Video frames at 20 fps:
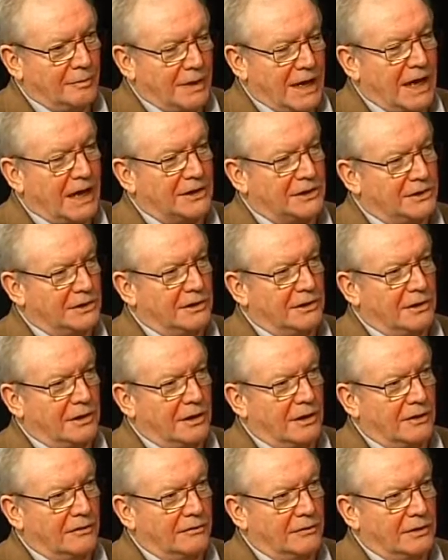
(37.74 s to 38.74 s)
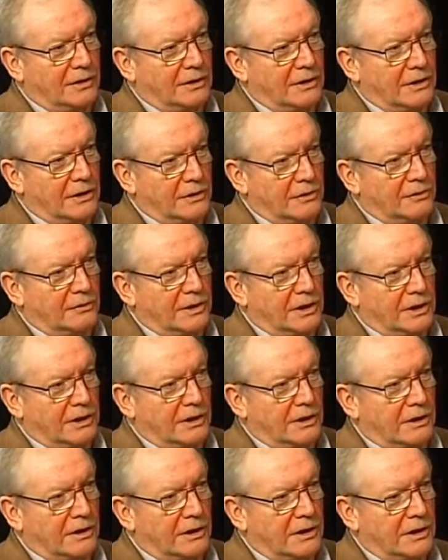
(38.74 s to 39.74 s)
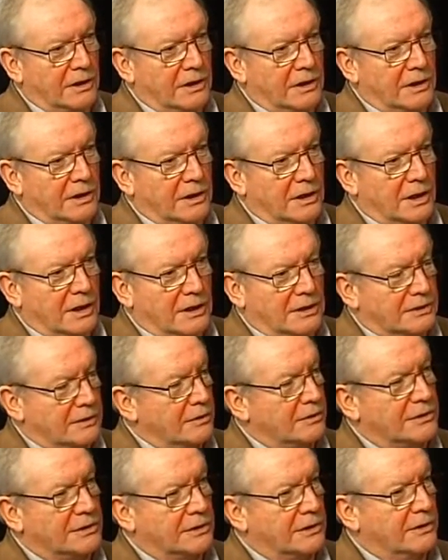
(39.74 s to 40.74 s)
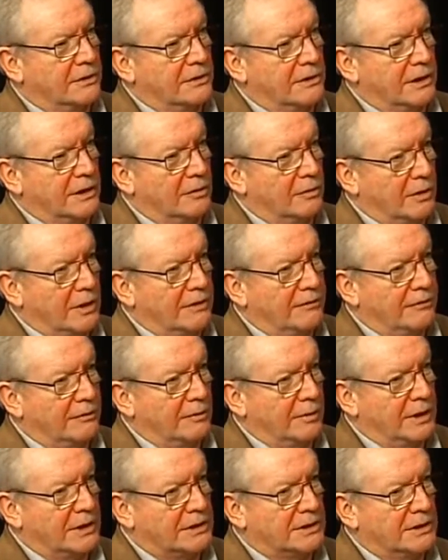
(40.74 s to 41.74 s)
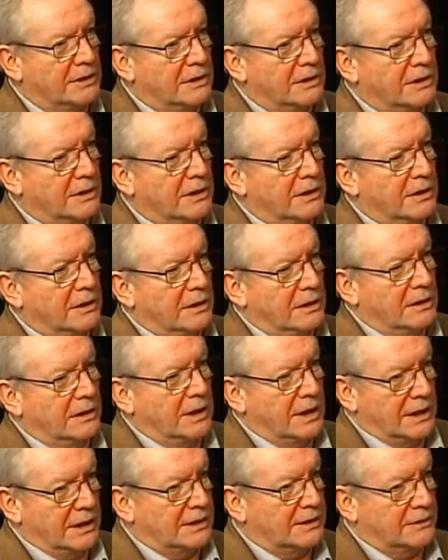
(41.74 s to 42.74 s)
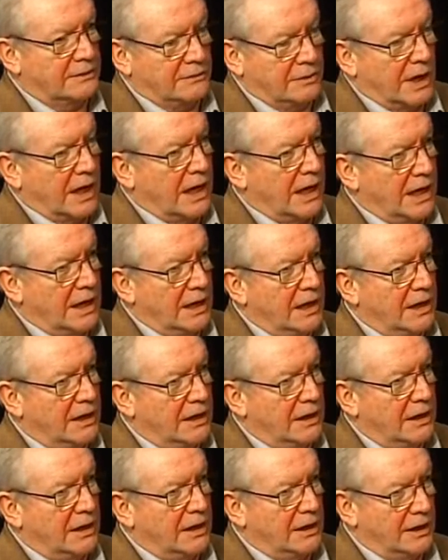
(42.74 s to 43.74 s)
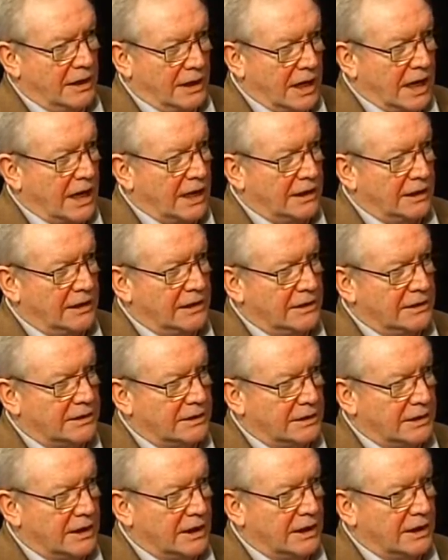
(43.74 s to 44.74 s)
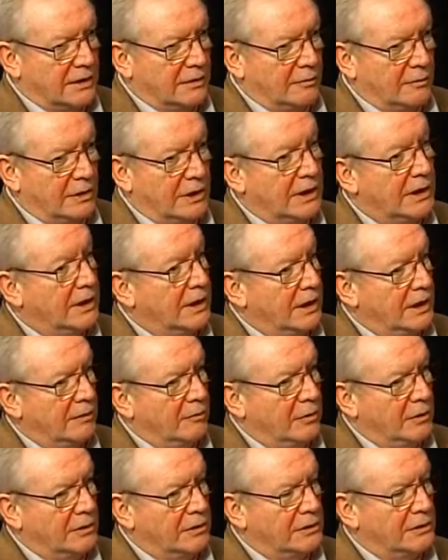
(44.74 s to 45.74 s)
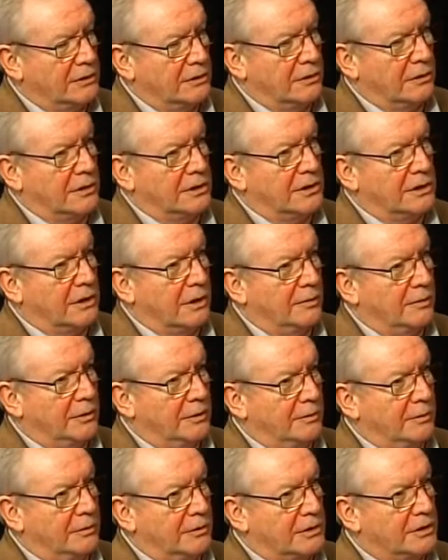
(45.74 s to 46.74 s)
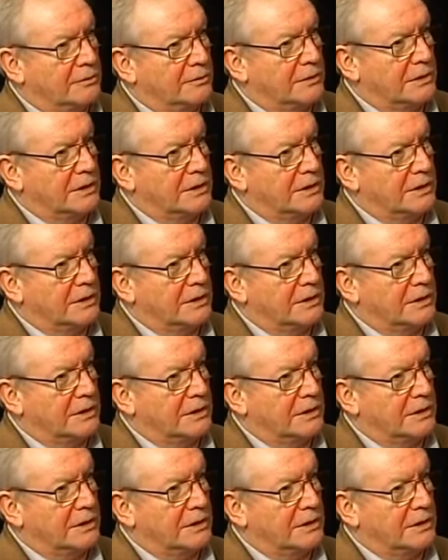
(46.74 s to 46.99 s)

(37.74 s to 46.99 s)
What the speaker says: bastion of the New Deal, Social Security, away from us. They tried in the 90s to take it away, and then when George W. Bush